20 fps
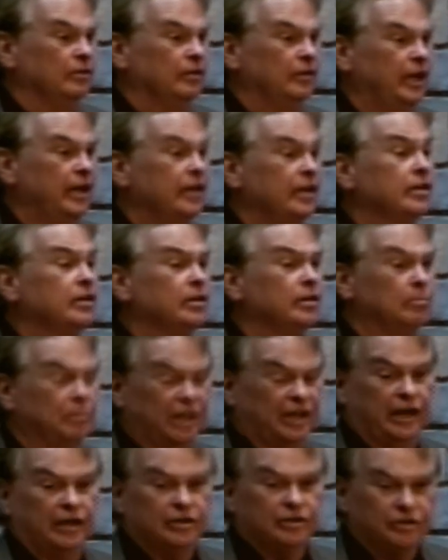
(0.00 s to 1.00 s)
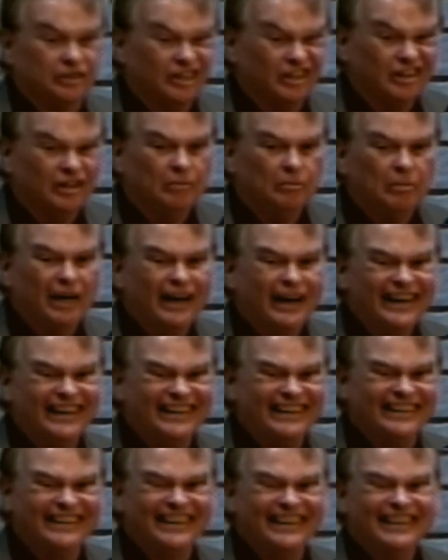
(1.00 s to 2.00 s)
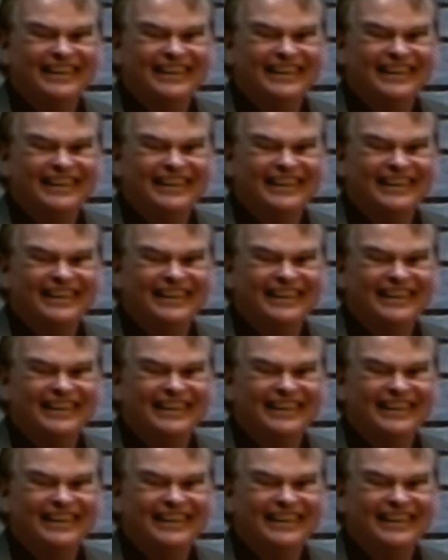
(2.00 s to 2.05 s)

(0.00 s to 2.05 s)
and compassion combined.